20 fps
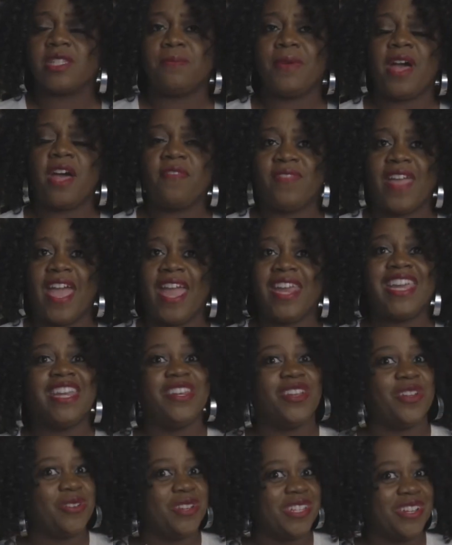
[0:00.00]
about that in
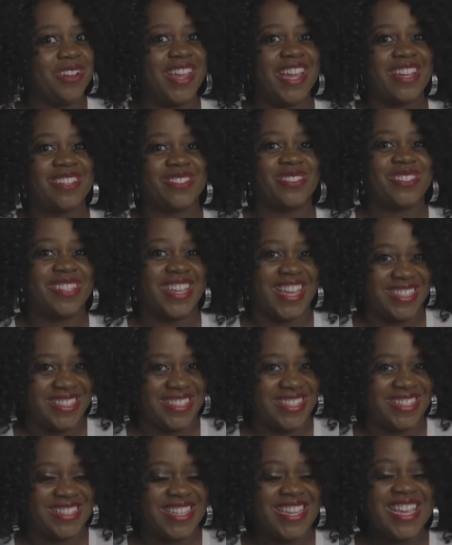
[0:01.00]
earlier
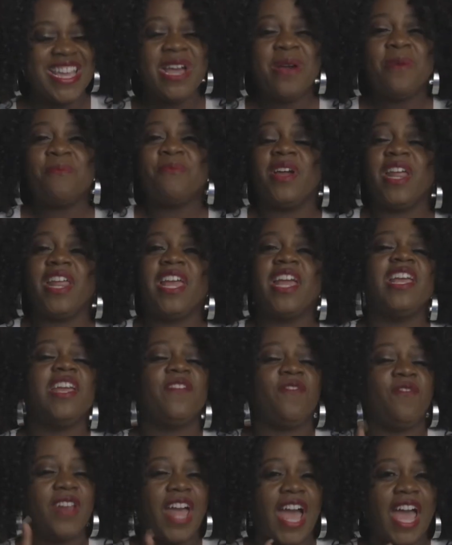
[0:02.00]
exercises, but
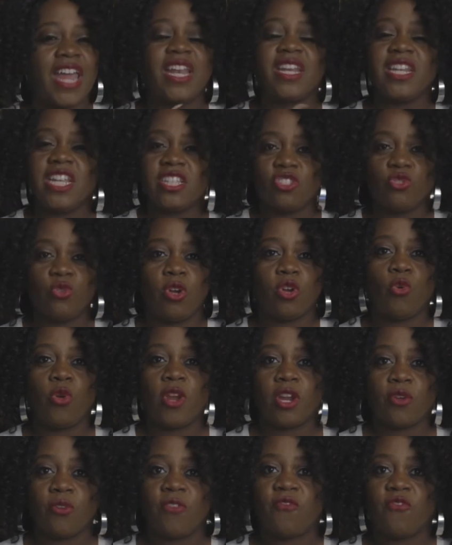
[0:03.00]
if not, let's do a
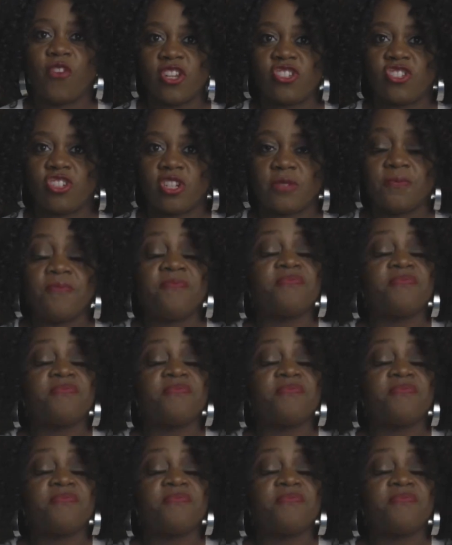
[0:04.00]
quick refresher.